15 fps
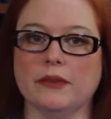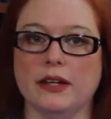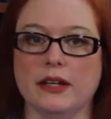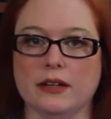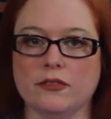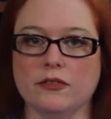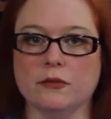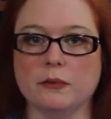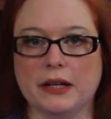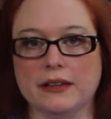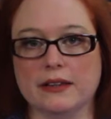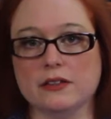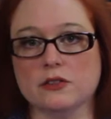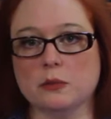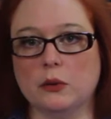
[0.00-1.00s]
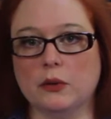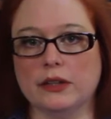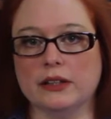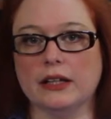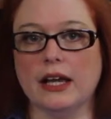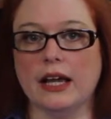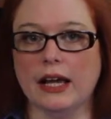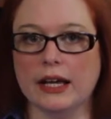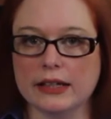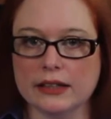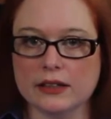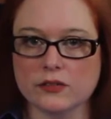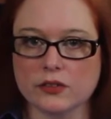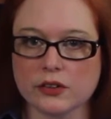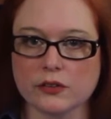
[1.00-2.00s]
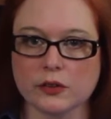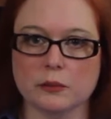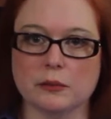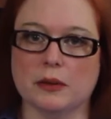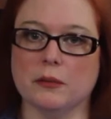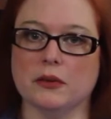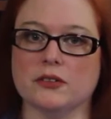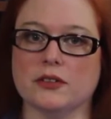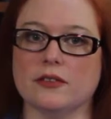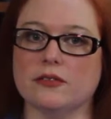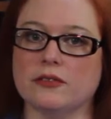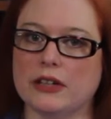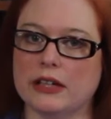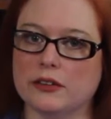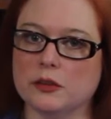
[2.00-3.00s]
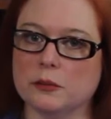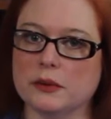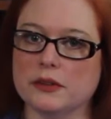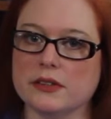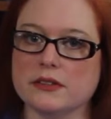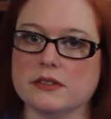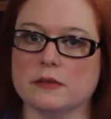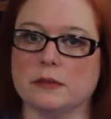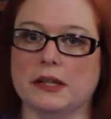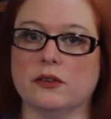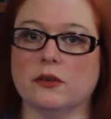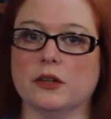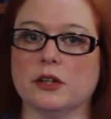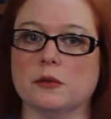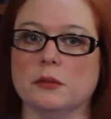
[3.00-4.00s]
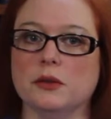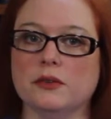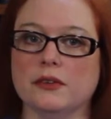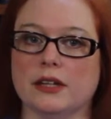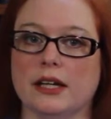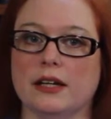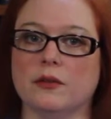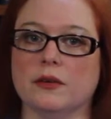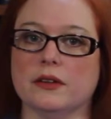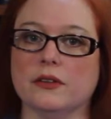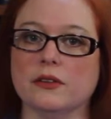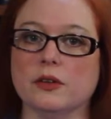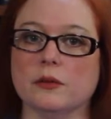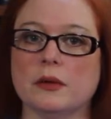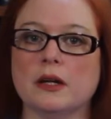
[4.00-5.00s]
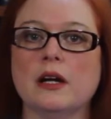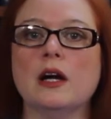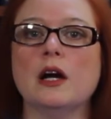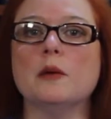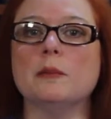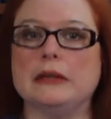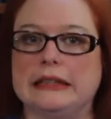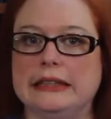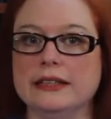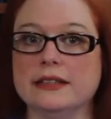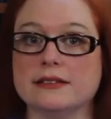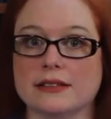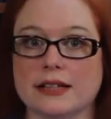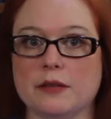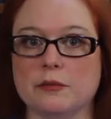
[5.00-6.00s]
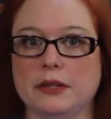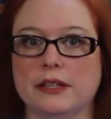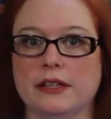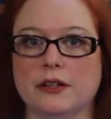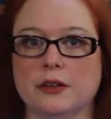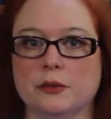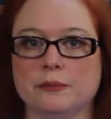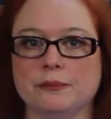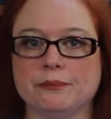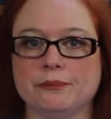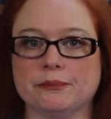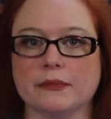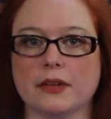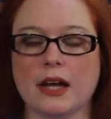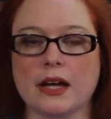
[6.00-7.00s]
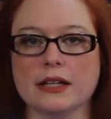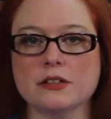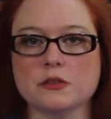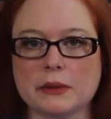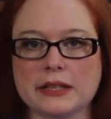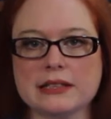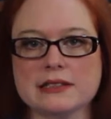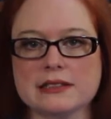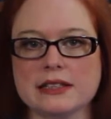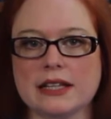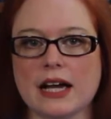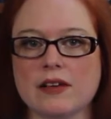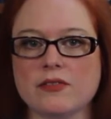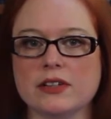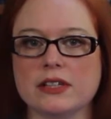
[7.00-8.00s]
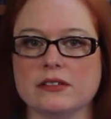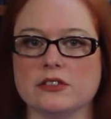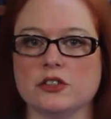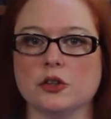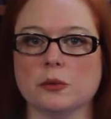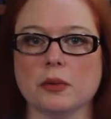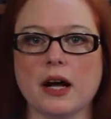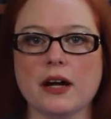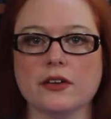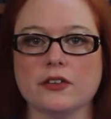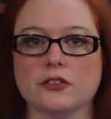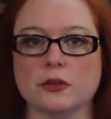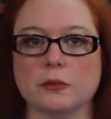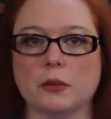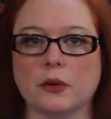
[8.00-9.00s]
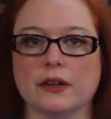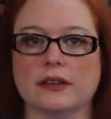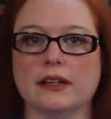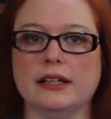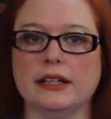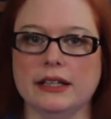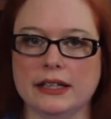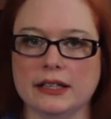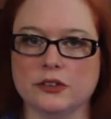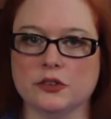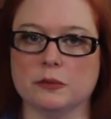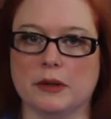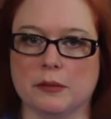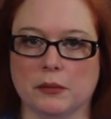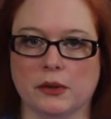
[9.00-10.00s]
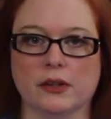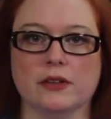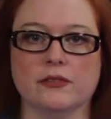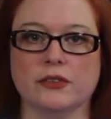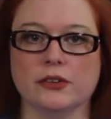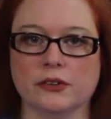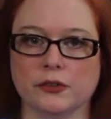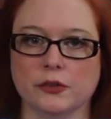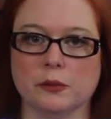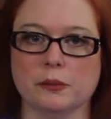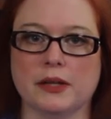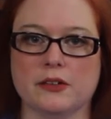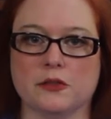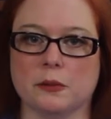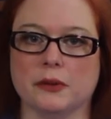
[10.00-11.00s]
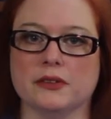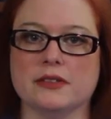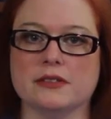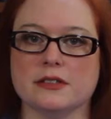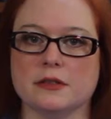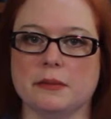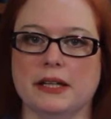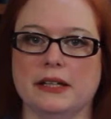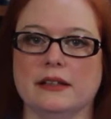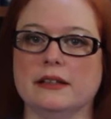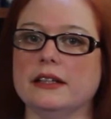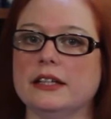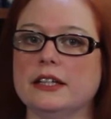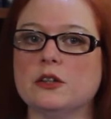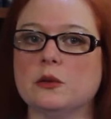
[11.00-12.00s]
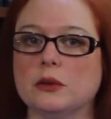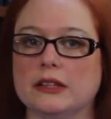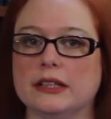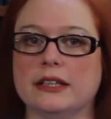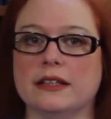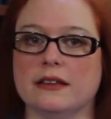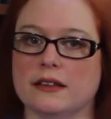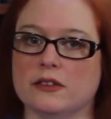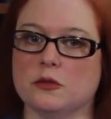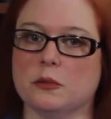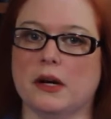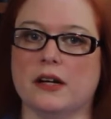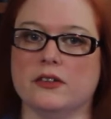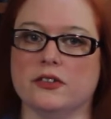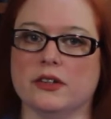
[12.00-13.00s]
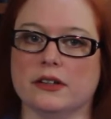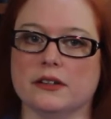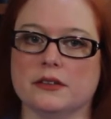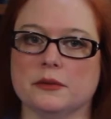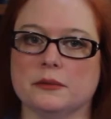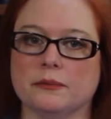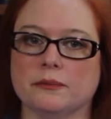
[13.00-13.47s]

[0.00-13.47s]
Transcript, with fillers: If by this point any of your group members have failed to participate or communicate with the group, please let me know. I expect to see evidence in your progress report that each member of your group has participated equally in this project.